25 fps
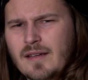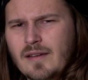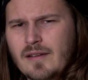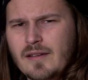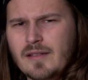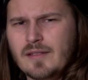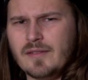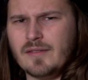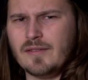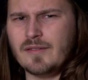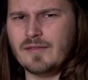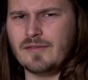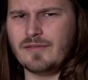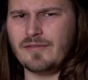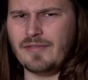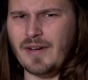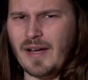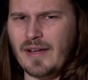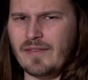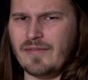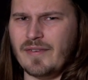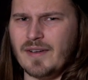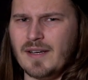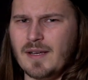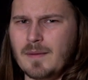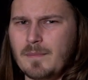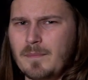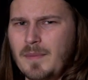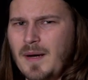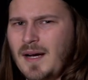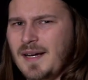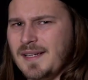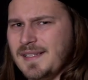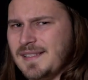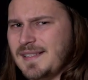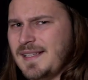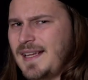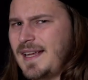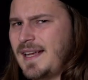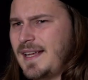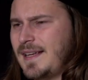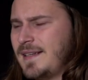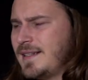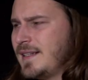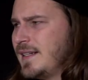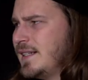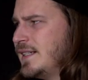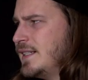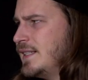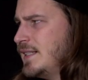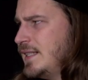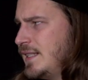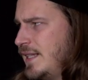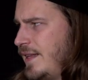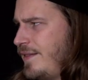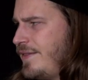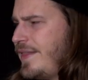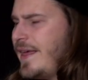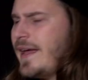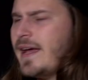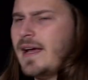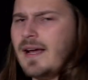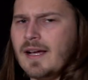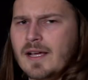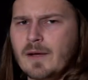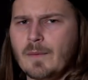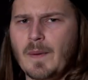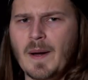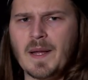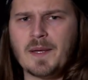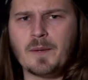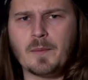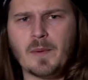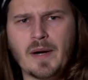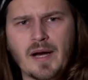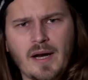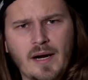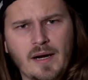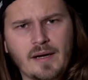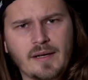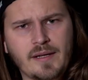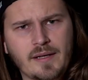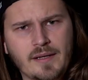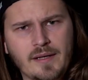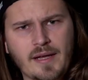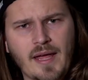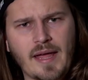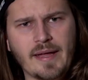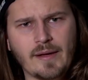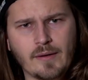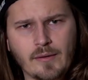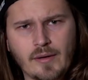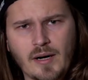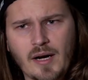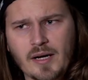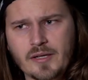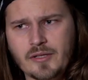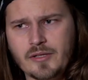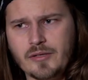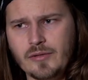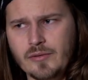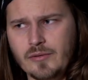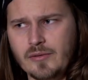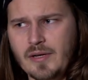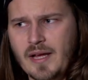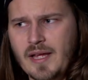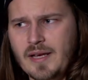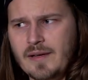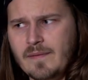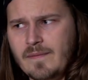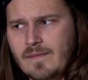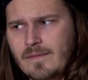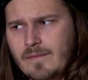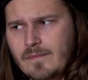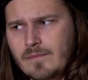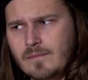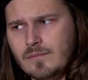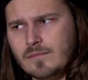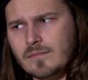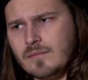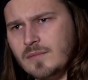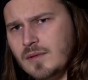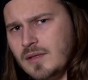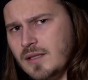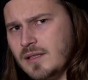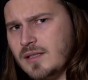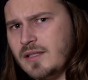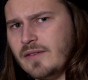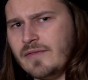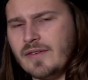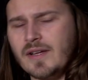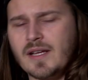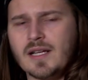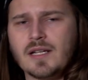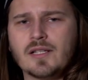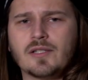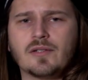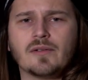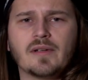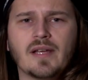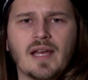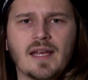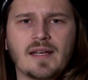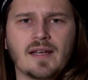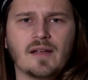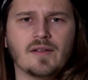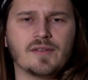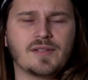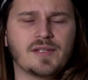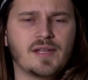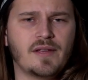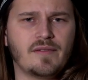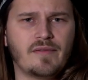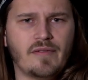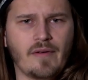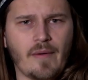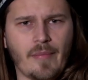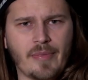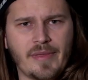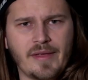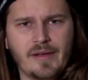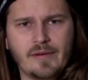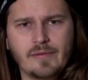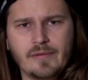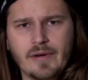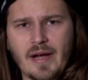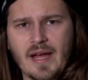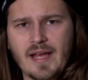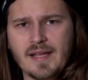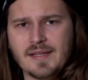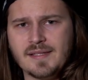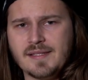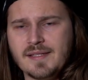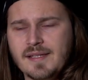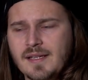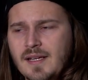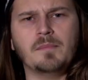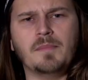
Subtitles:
and 500 bucks, and they are quite rare in AOR2 and difficult to get outside from the US.